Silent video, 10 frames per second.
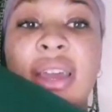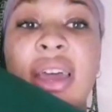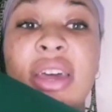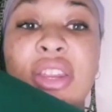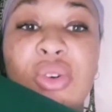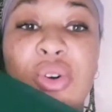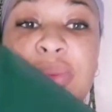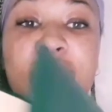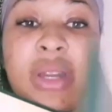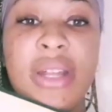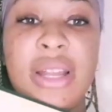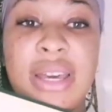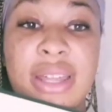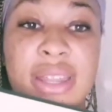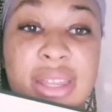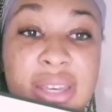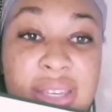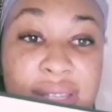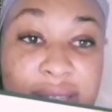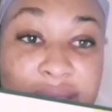And you open it like
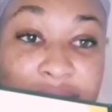this.